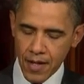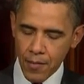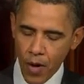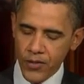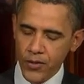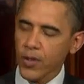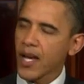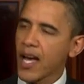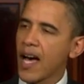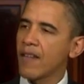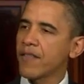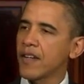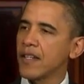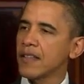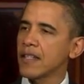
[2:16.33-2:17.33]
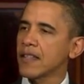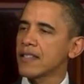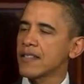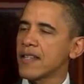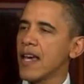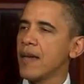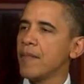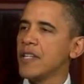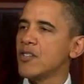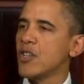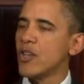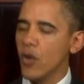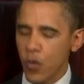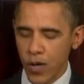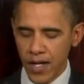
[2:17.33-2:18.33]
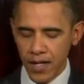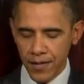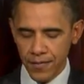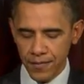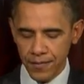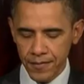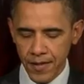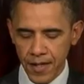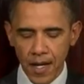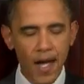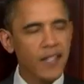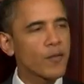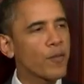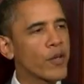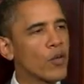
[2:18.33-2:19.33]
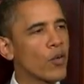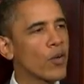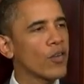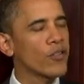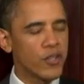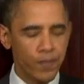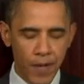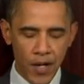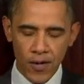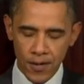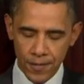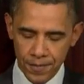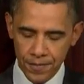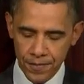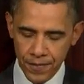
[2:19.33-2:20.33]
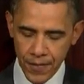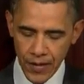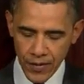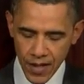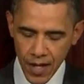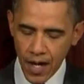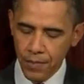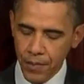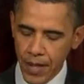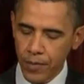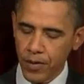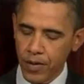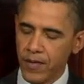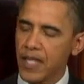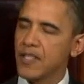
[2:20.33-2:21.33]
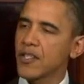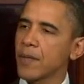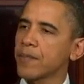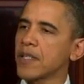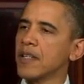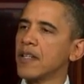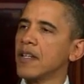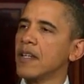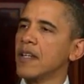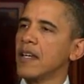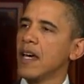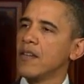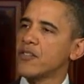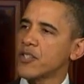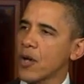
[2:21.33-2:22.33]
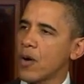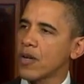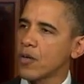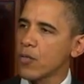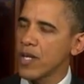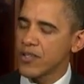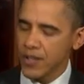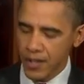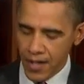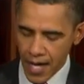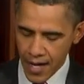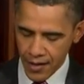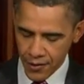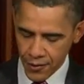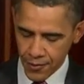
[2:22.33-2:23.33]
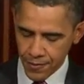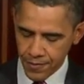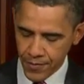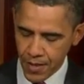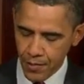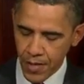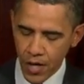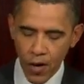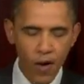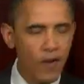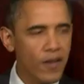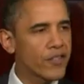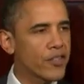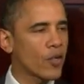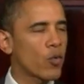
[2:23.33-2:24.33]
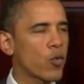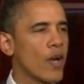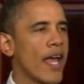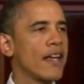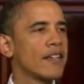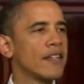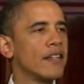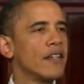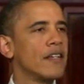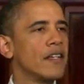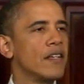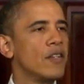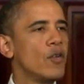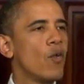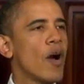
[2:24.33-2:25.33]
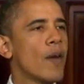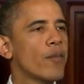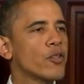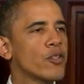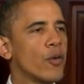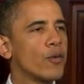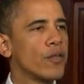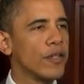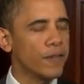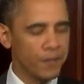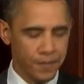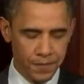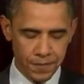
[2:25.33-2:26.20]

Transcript: I'm also confident that the same ingenuity and entrepreneurial spirit that the young people of Egypt have shown in recent days can be harnessed to create new opportunity,